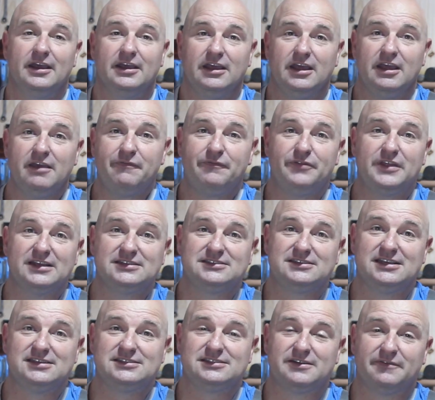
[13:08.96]
If this
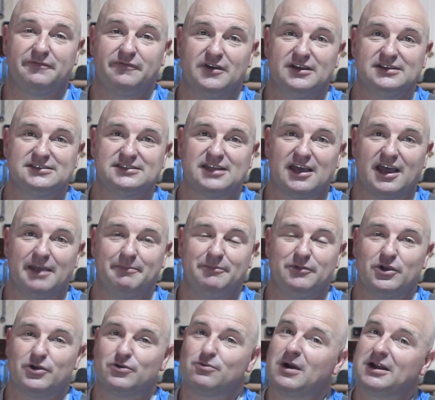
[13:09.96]
is the first time
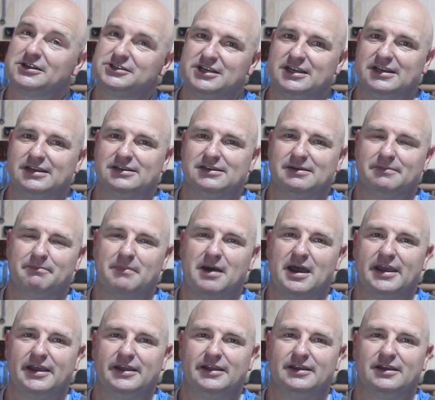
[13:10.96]
you're watching
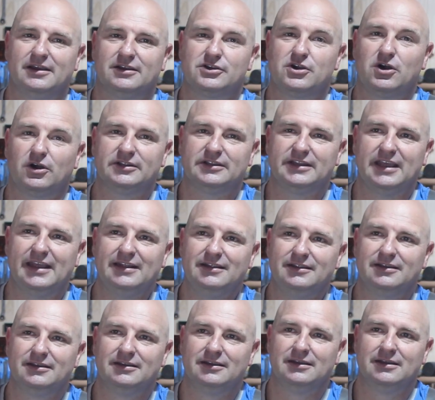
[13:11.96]
my
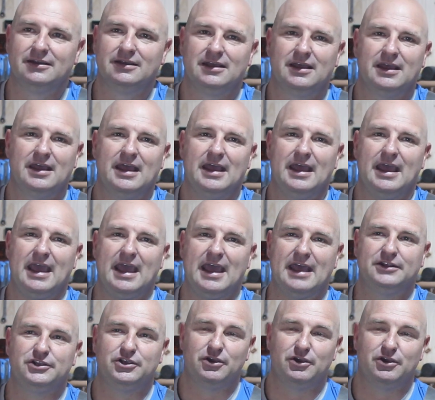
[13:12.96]
content and